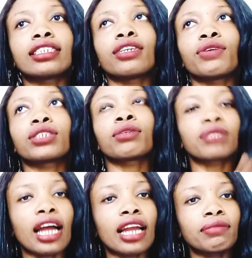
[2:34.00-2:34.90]
There were some
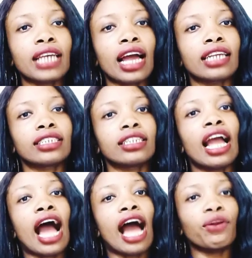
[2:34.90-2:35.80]
times I
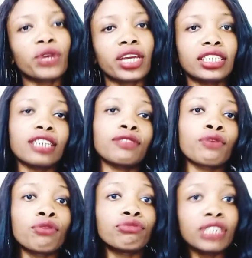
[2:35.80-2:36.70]
allocated
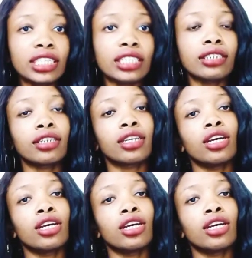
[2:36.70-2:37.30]
for reading,